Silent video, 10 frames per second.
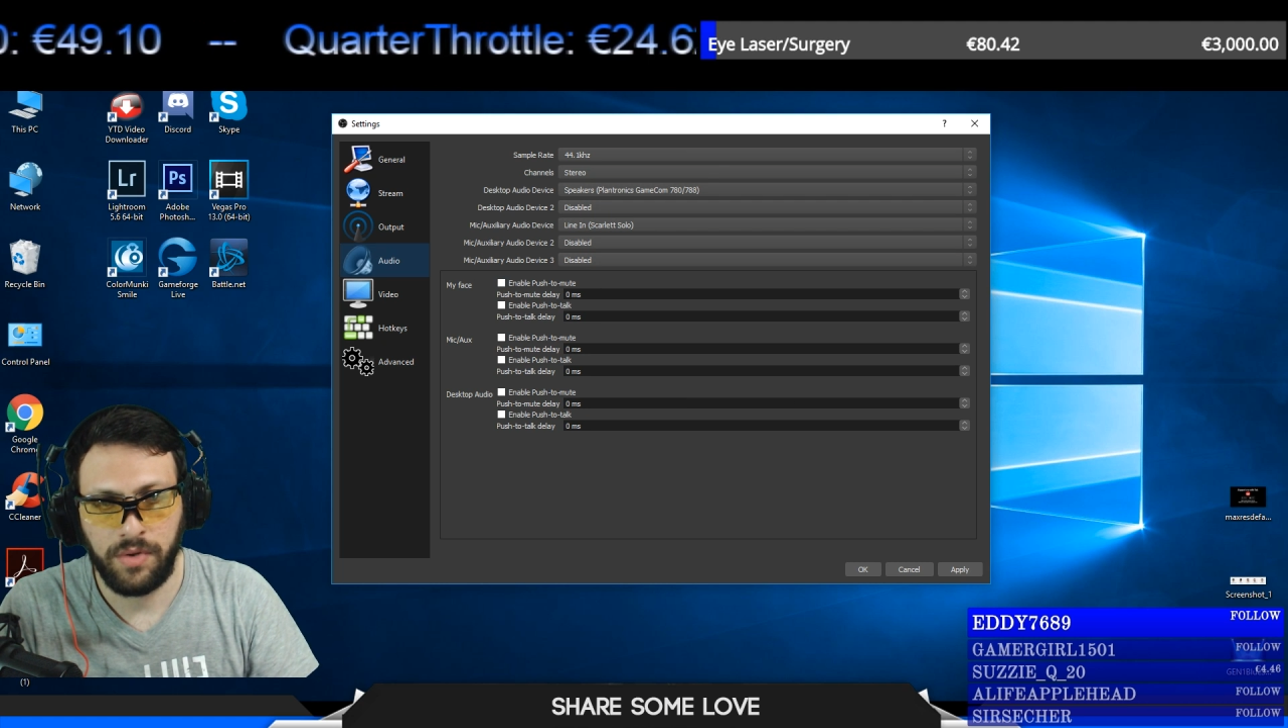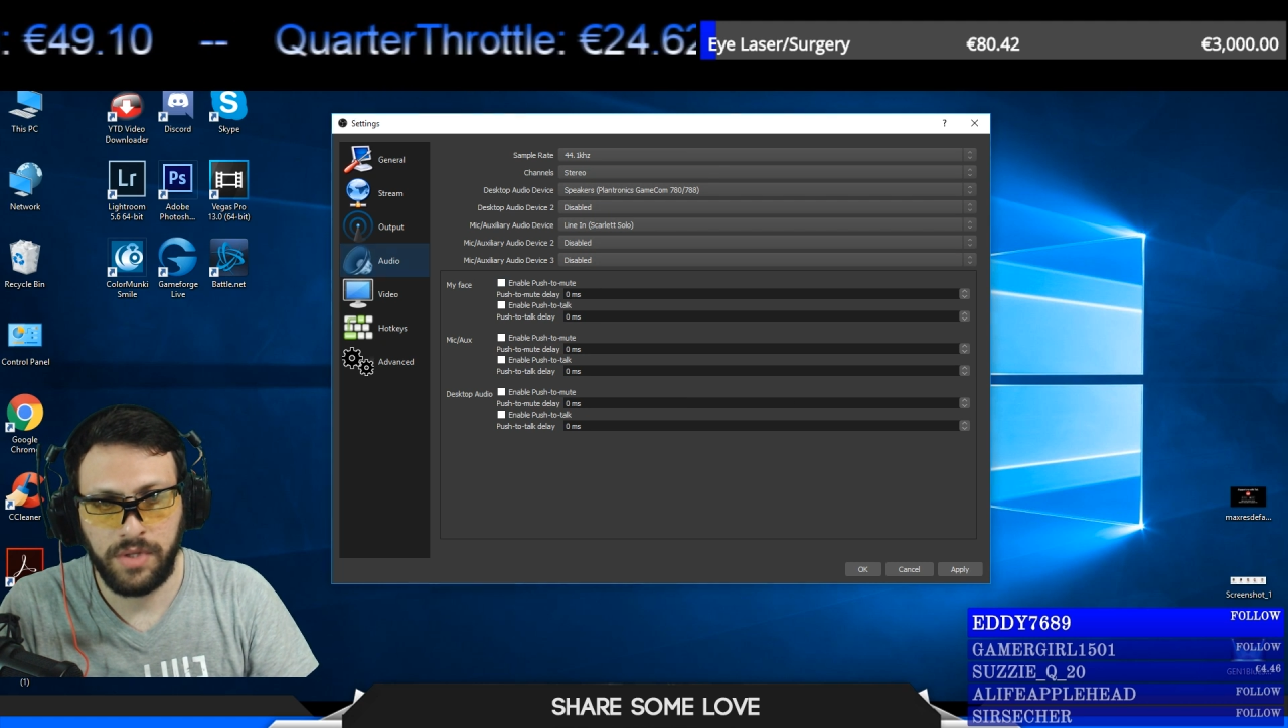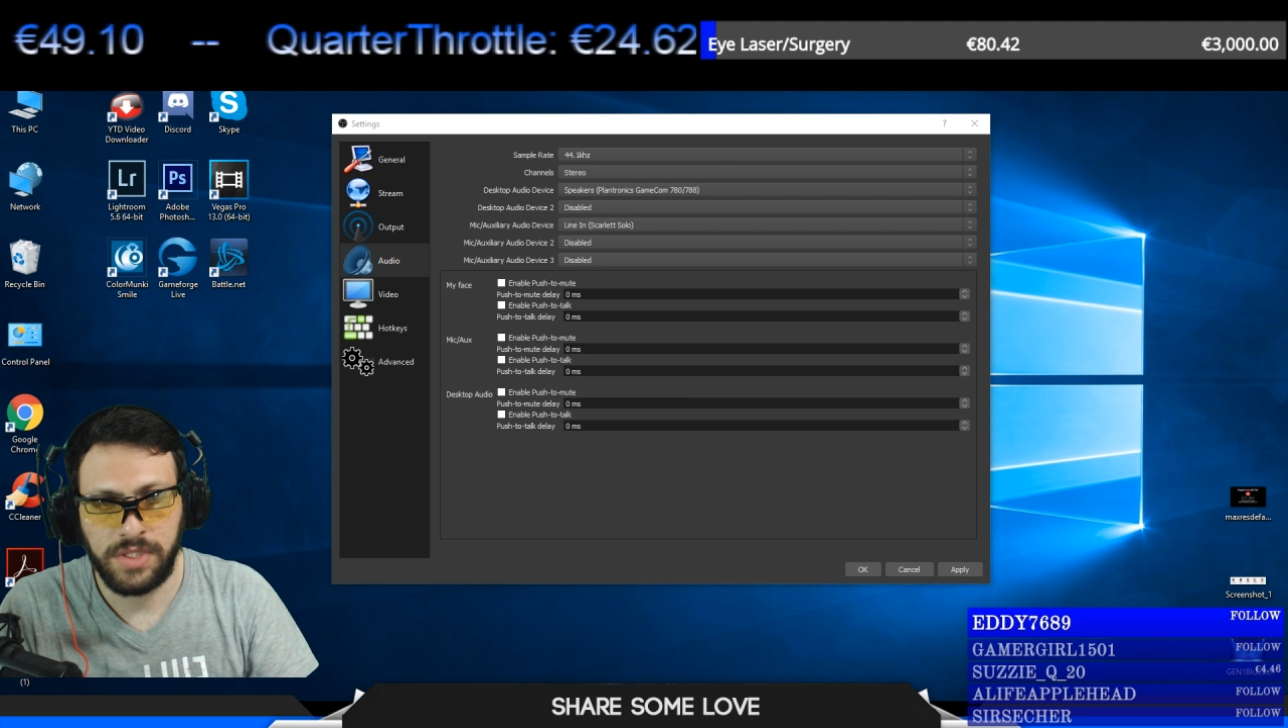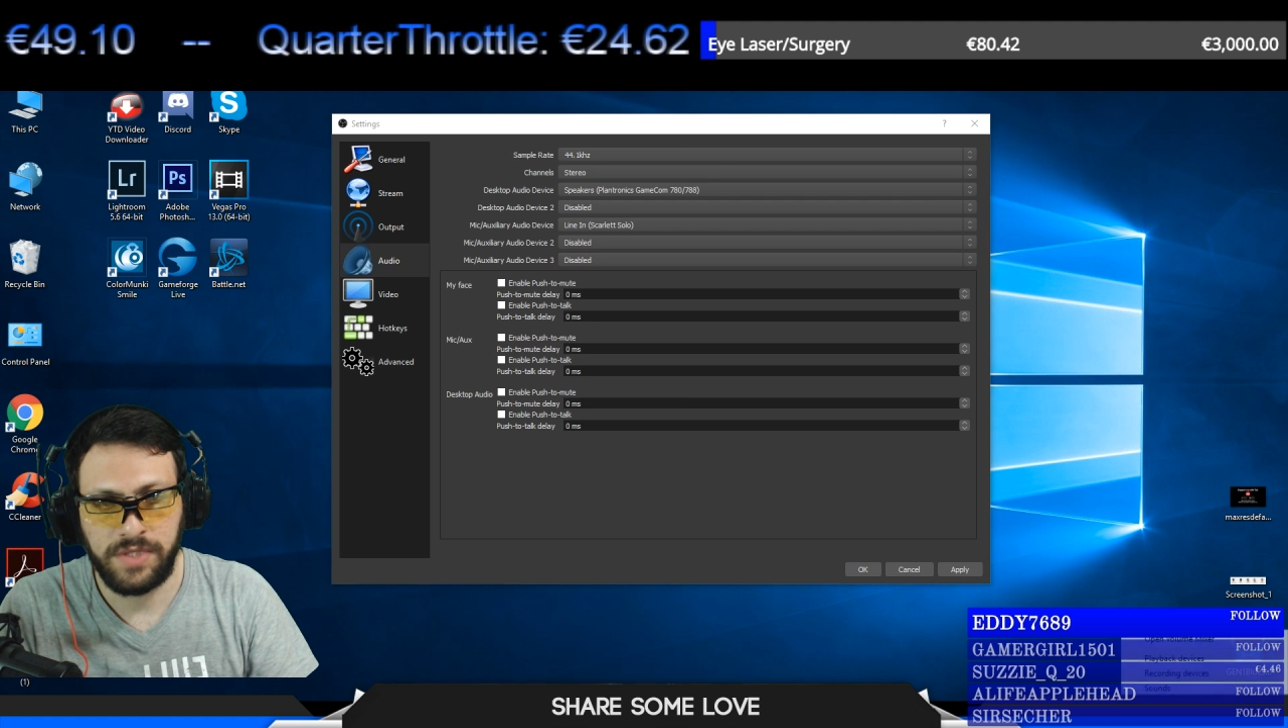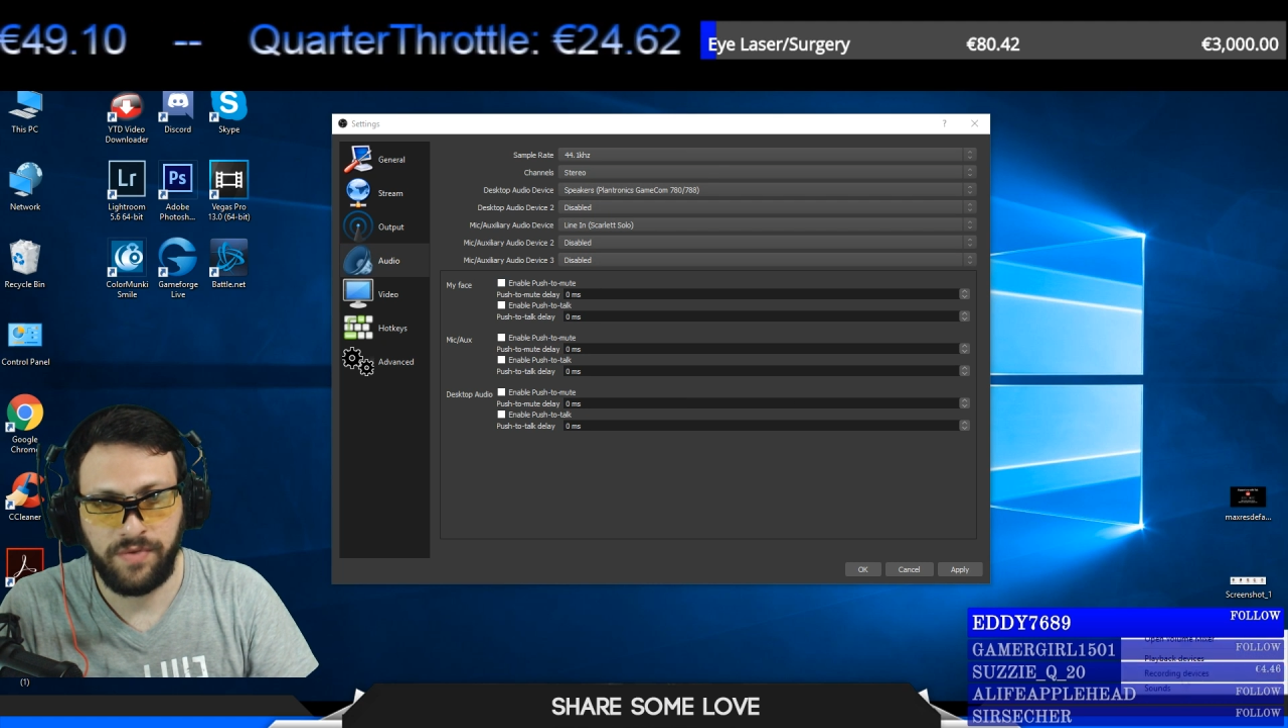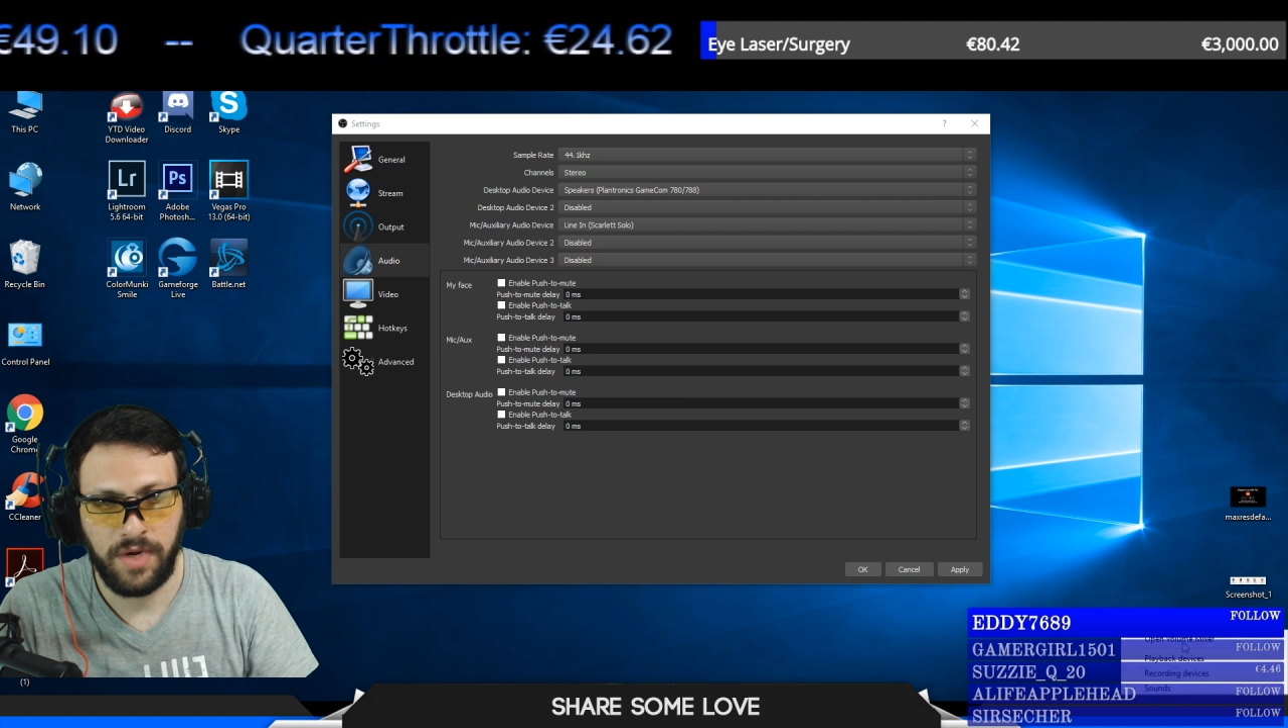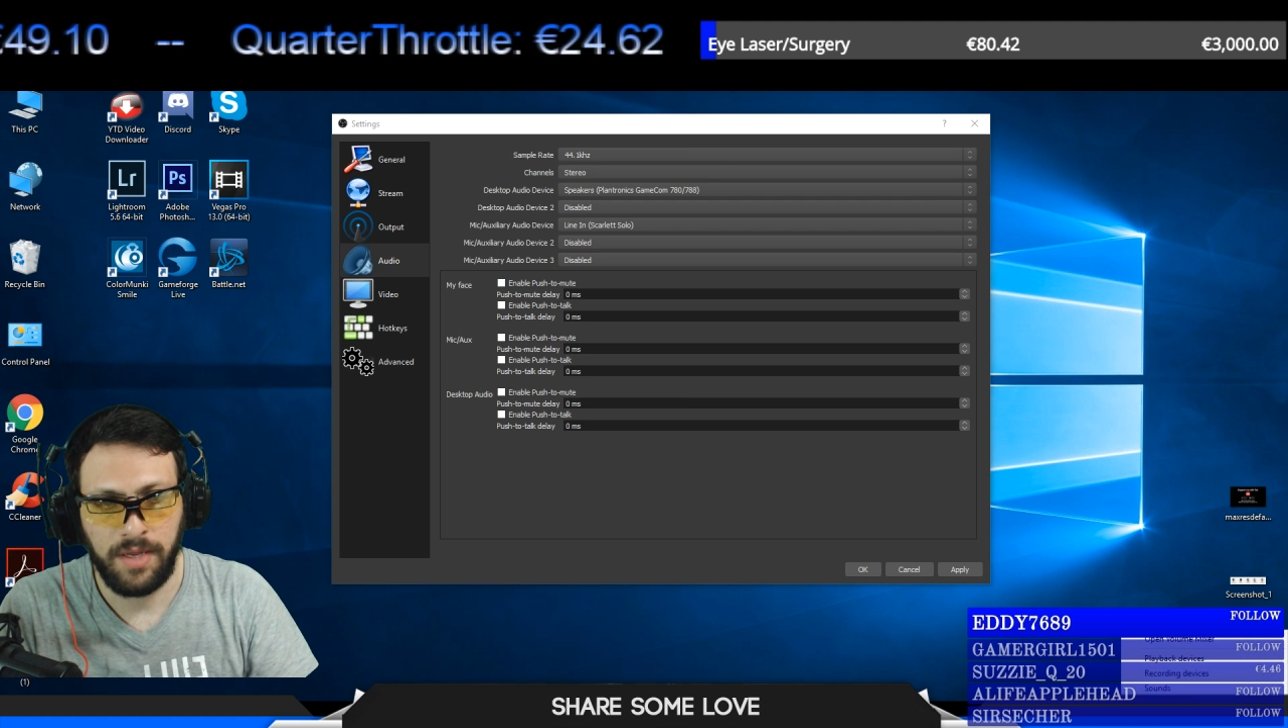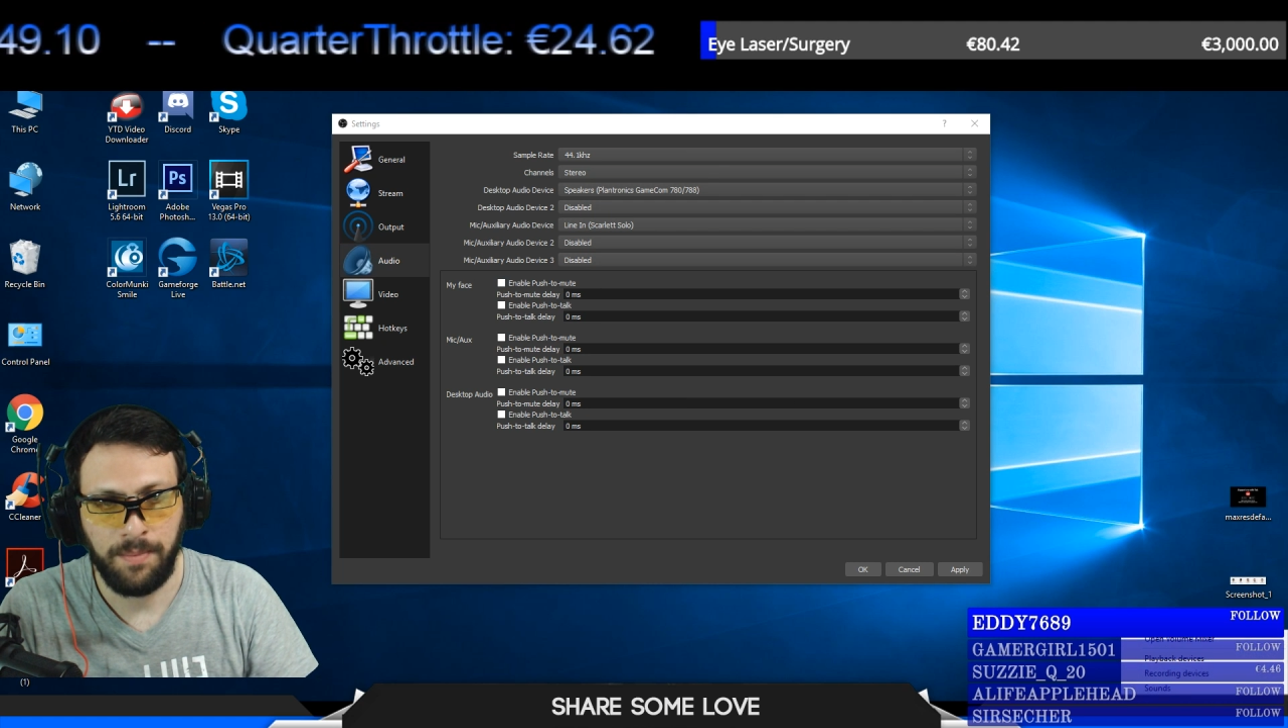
this is very